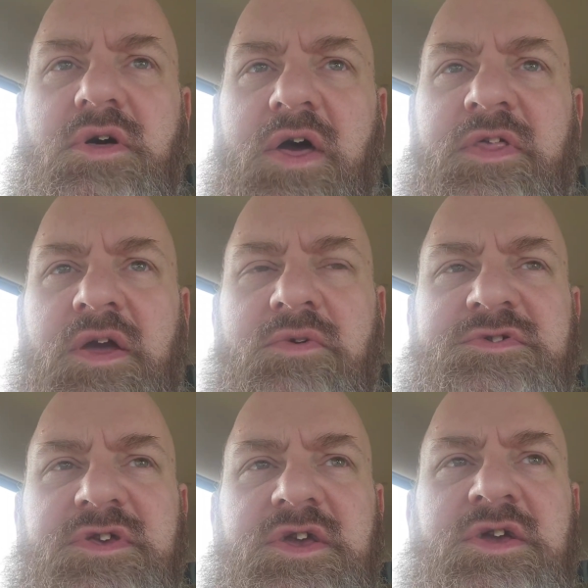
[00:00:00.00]
I think it
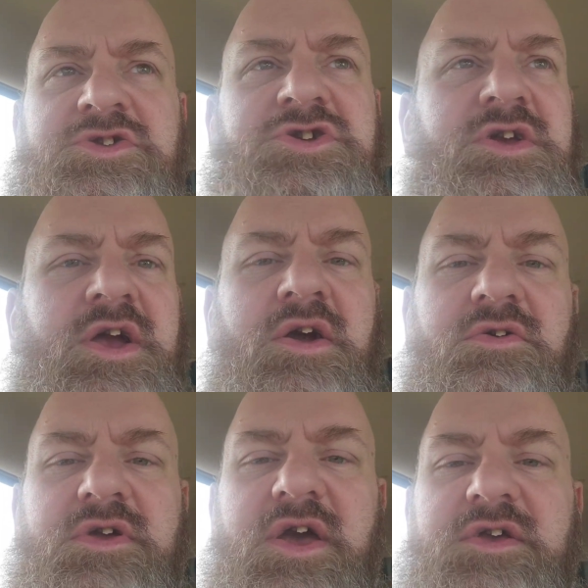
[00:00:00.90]
was the E. Jean
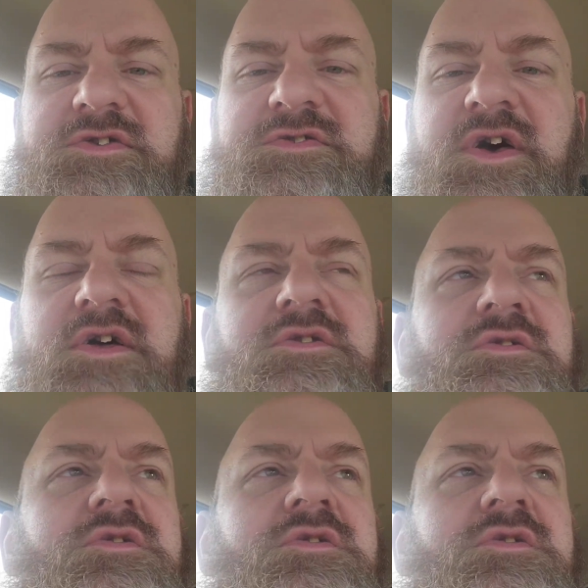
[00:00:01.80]
Carroll case that